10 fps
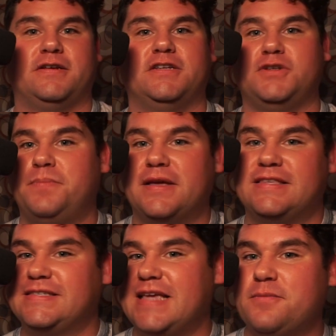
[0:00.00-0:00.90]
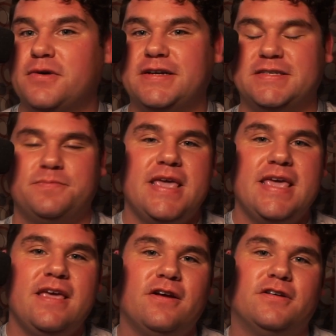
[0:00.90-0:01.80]
Did you pick the same one as
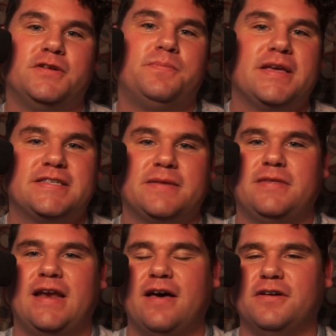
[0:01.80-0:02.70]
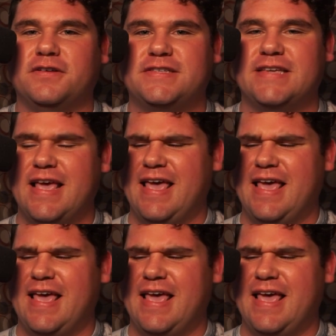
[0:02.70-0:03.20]
me, or did you pick something else?